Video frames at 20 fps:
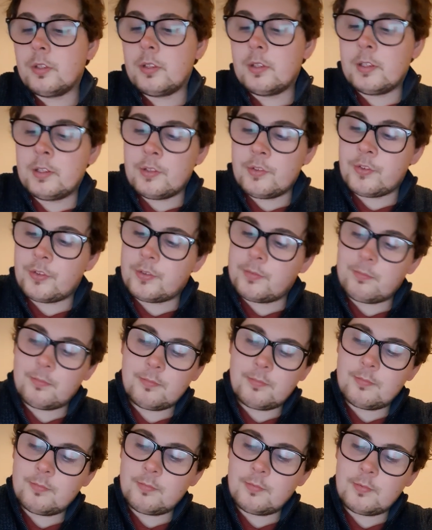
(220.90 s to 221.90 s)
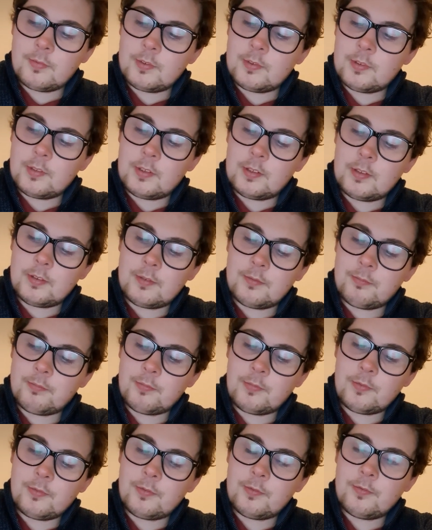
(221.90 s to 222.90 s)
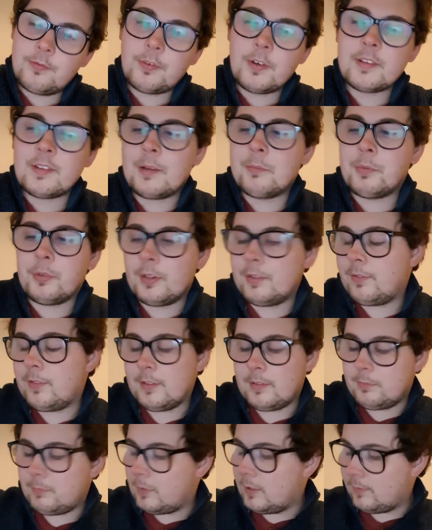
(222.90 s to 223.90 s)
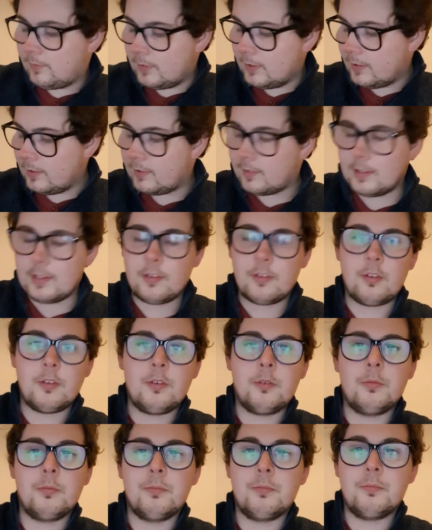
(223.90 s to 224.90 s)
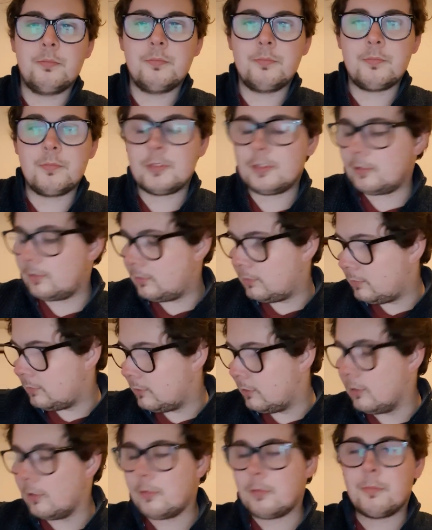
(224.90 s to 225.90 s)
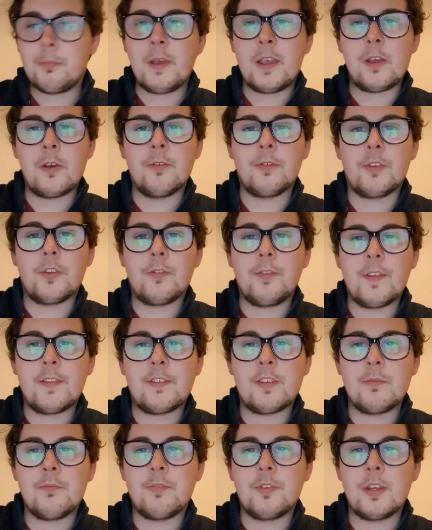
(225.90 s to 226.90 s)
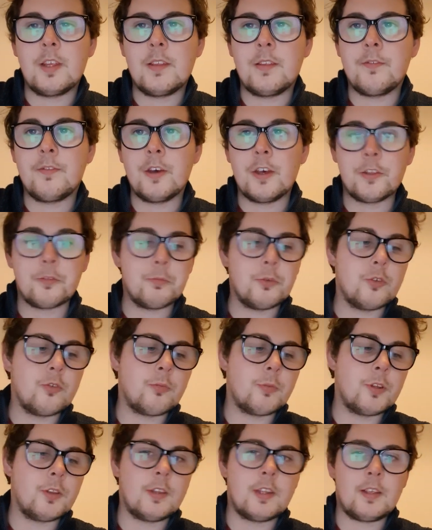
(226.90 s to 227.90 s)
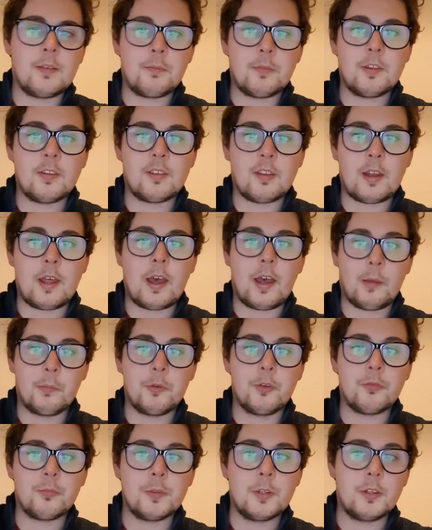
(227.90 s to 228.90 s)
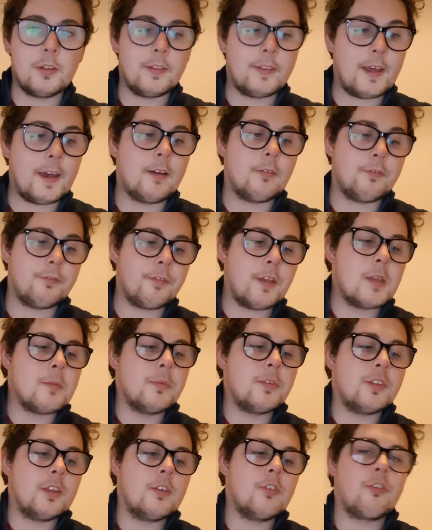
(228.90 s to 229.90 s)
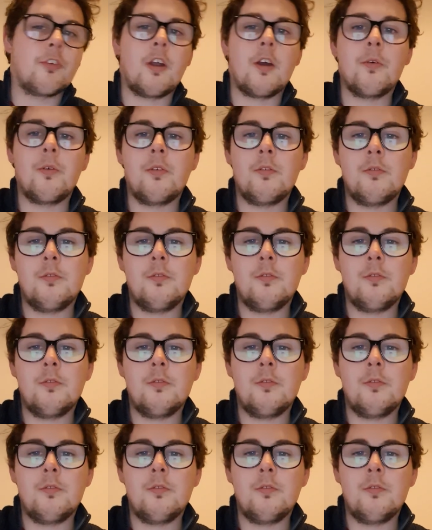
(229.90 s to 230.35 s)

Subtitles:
as for example, if you're listening to Beethoven's Fifth Symphony, the first movement, the sonata movement, that famous intro,